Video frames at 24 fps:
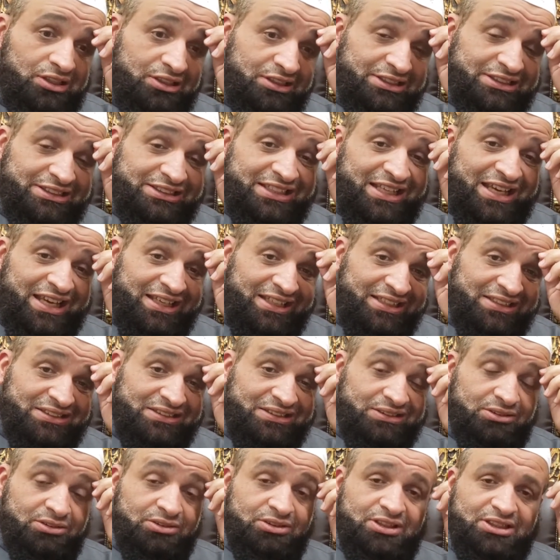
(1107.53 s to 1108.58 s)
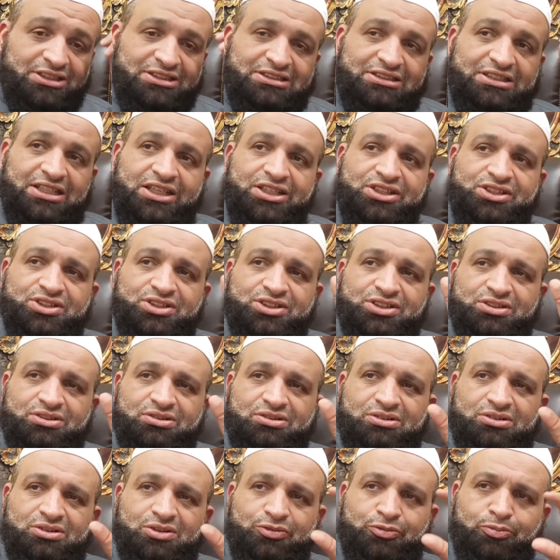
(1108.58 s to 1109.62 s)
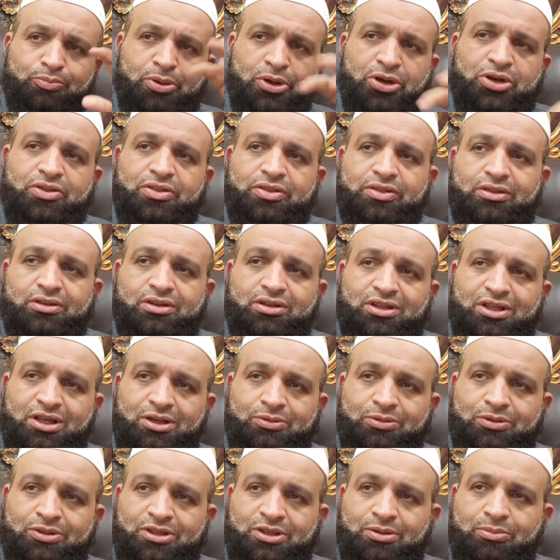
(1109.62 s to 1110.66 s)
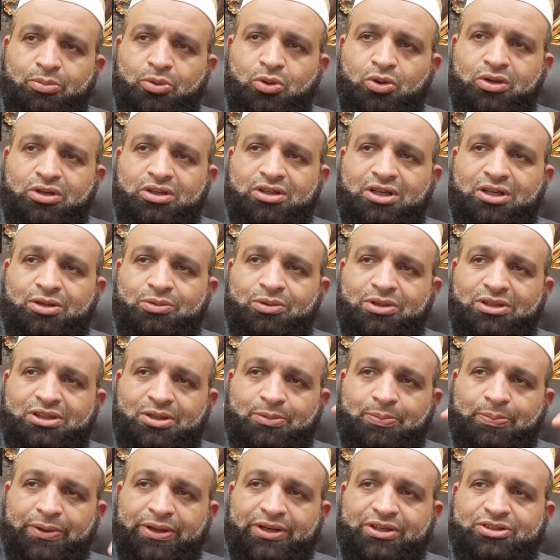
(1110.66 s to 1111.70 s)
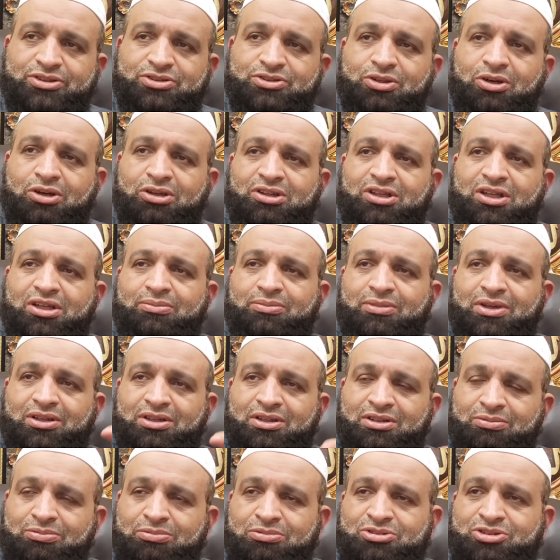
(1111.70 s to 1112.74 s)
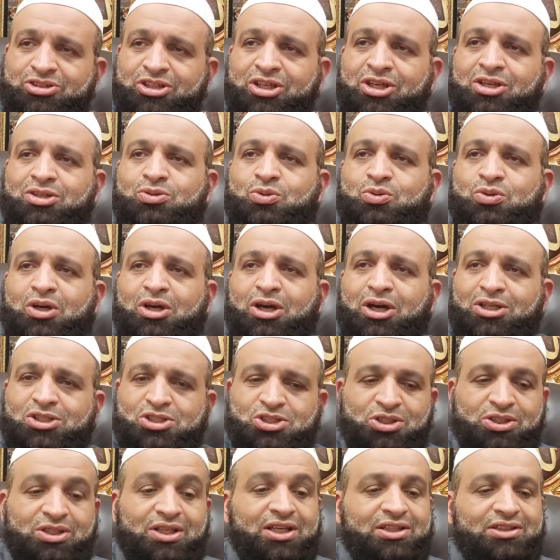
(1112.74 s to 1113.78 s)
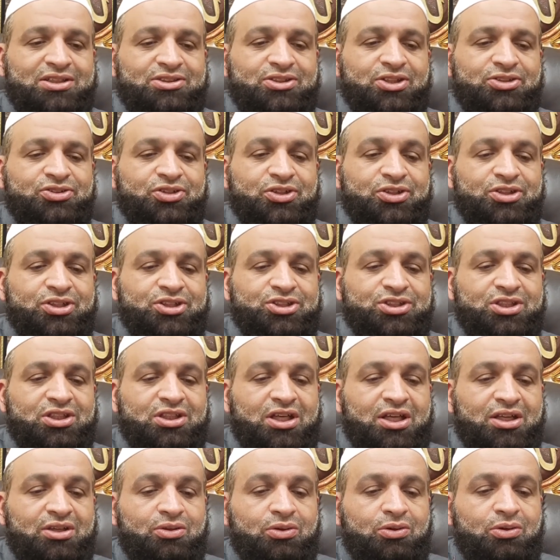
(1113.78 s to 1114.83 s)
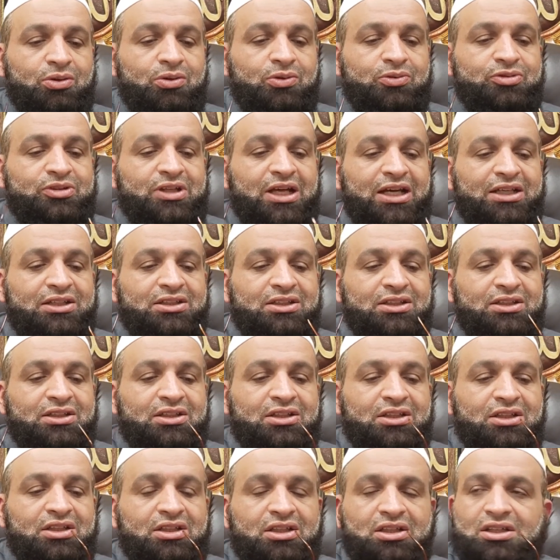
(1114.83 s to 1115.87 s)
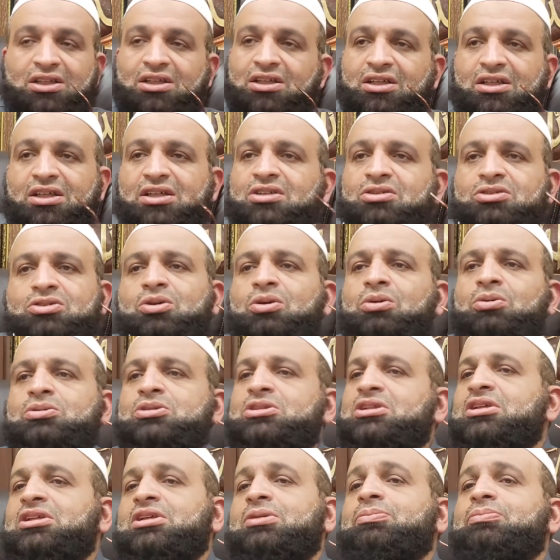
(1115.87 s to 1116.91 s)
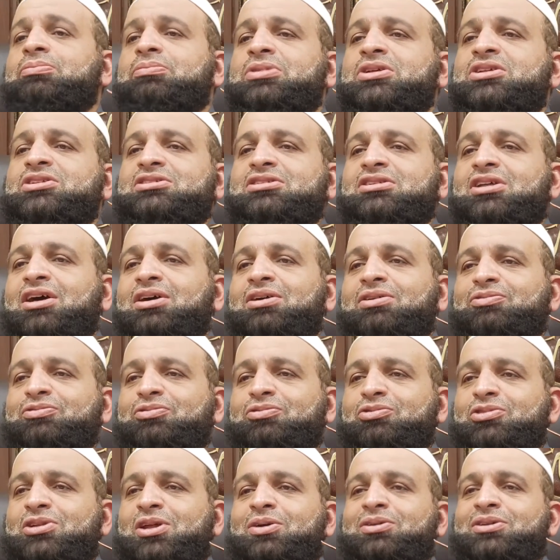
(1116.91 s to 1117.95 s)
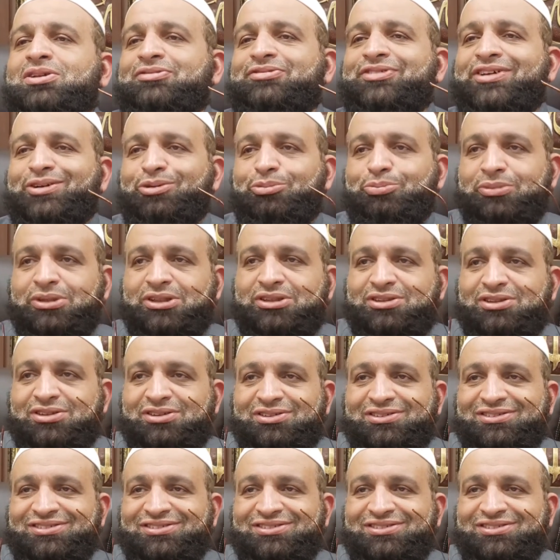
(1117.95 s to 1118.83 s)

stays on the stage of birth, like when they're born and what their parents taught them and sticking to the culture and the tradition and all of that, he is always going to be stuck without development.